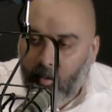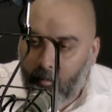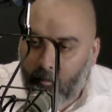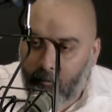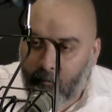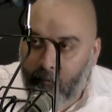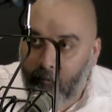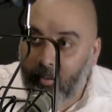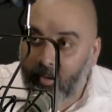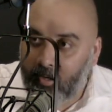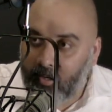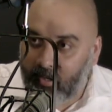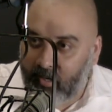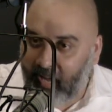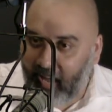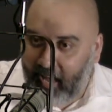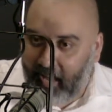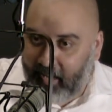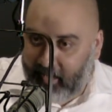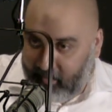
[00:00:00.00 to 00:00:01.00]
But
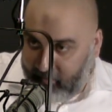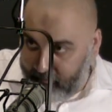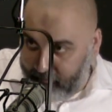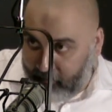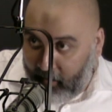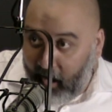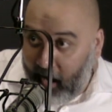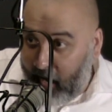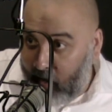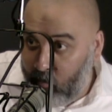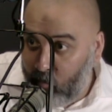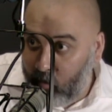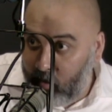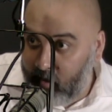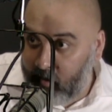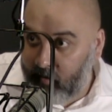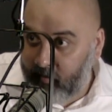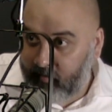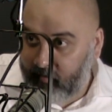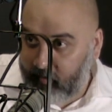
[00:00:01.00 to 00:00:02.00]
if I
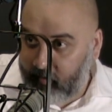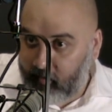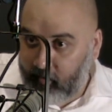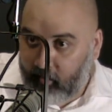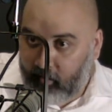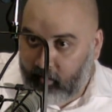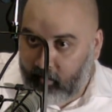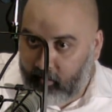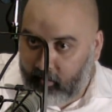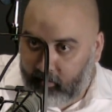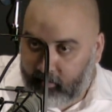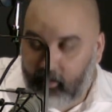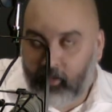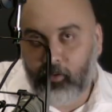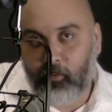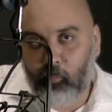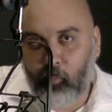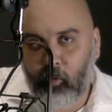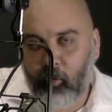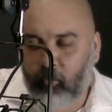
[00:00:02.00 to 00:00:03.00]
was it
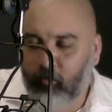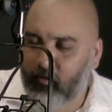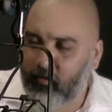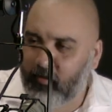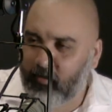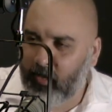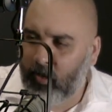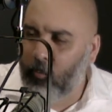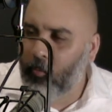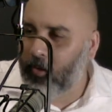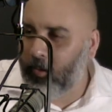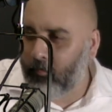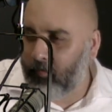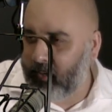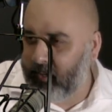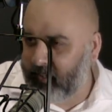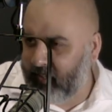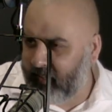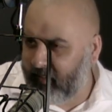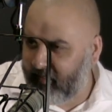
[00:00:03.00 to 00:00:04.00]
wouldn't be
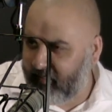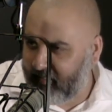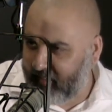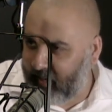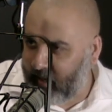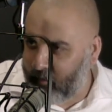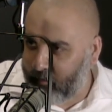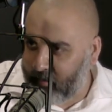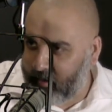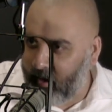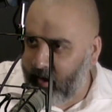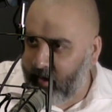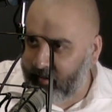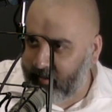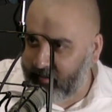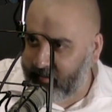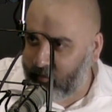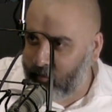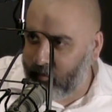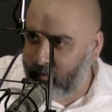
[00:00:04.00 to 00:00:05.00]
an Ink Scalp
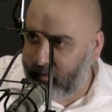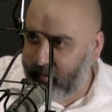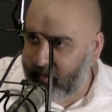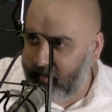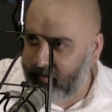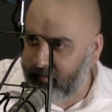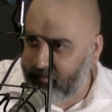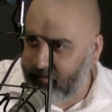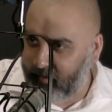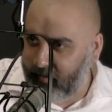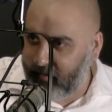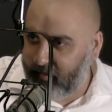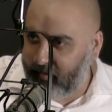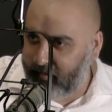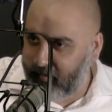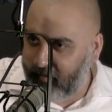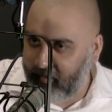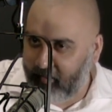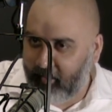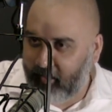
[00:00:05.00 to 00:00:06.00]
Goddess, it would be the
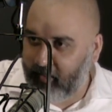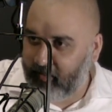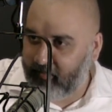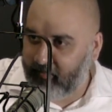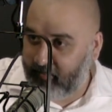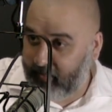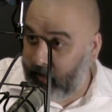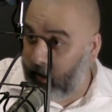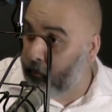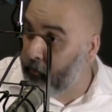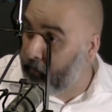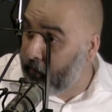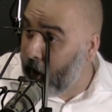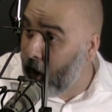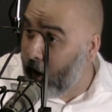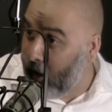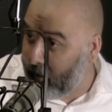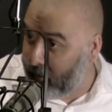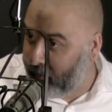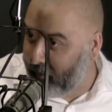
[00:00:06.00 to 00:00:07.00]
Ink Scalp
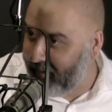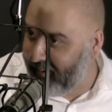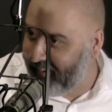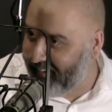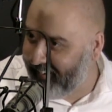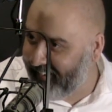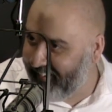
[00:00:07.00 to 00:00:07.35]
God, right?